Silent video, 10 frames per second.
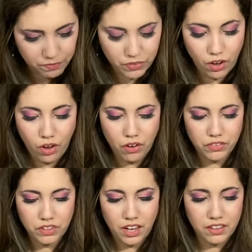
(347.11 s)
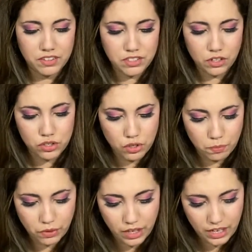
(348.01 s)
Oh yeah, these are so
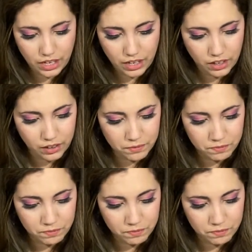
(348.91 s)
pretty.